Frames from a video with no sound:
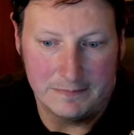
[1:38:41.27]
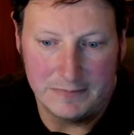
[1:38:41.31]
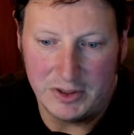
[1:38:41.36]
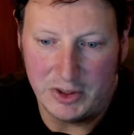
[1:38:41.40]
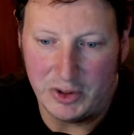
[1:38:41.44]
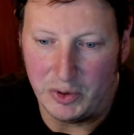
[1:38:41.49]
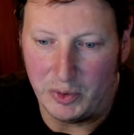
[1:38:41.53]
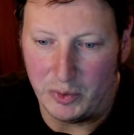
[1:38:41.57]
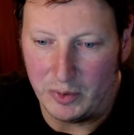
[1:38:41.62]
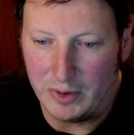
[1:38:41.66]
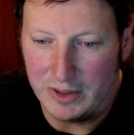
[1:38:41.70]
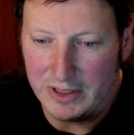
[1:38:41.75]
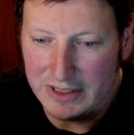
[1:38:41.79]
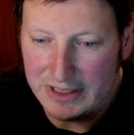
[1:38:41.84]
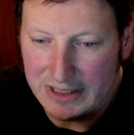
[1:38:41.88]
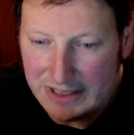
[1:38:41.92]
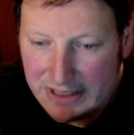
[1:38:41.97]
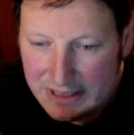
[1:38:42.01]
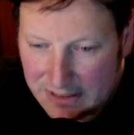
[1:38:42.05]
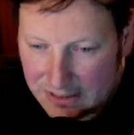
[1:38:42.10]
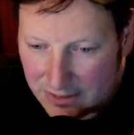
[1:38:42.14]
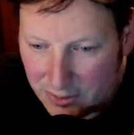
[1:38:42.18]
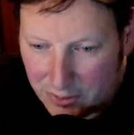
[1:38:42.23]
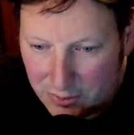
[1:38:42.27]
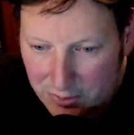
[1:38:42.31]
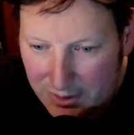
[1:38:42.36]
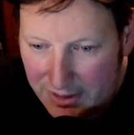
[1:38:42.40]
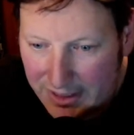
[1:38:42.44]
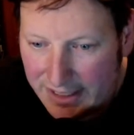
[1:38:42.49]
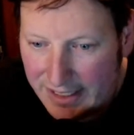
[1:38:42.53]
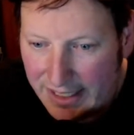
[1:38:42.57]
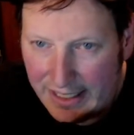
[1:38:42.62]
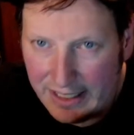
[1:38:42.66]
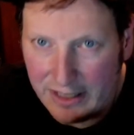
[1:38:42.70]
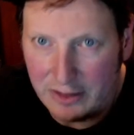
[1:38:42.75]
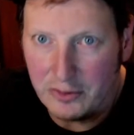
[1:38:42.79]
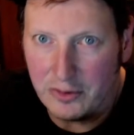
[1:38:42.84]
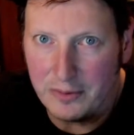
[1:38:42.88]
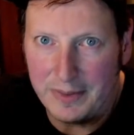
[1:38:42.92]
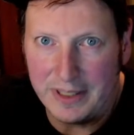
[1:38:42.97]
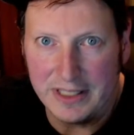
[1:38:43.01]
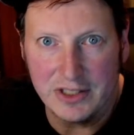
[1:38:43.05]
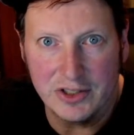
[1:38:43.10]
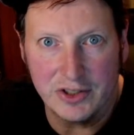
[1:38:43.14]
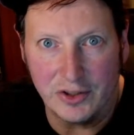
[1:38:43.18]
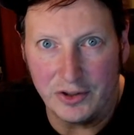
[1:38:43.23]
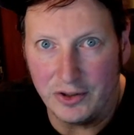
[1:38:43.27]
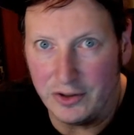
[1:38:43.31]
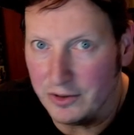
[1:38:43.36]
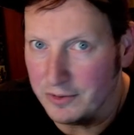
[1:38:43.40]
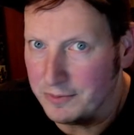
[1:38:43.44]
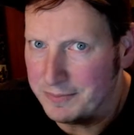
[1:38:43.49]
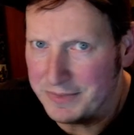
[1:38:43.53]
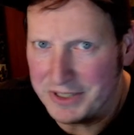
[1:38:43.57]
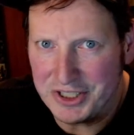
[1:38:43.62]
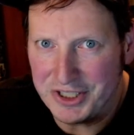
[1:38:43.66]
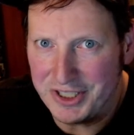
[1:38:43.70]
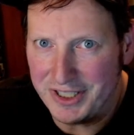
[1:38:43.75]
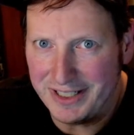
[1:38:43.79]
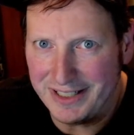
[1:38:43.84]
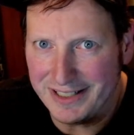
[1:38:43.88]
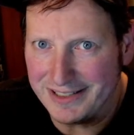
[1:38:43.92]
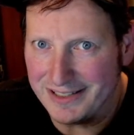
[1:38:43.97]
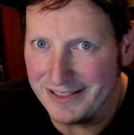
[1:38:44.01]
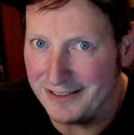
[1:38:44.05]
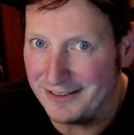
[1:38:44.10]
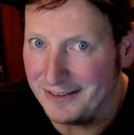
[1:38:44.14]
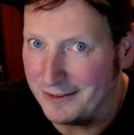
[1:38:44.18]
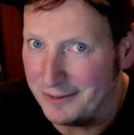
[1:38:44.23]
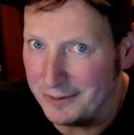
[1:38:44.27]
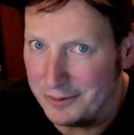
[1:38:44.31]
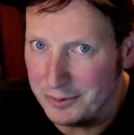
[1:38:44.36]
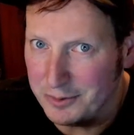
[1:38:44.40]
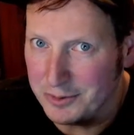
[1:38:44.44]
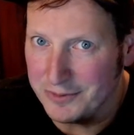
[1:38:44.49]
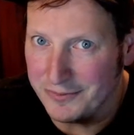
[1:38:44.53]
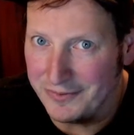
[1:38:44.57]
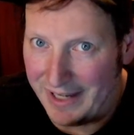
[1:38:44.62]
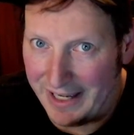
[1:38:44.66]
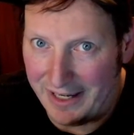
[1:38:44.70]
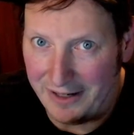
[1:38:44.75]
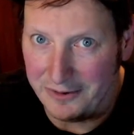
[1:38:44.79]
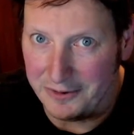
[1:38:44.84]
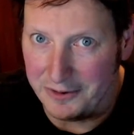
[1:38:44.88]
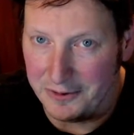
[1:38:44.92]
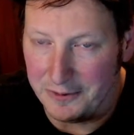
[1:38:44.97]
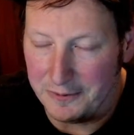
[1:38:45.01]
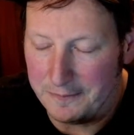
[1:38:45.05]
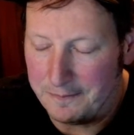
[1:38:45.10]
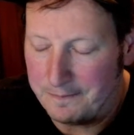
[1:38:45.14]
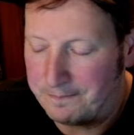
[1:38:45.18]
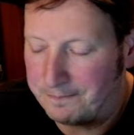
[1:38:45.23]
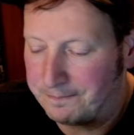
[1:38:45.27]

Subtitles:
to slowly increment so your machine doesn't lose value.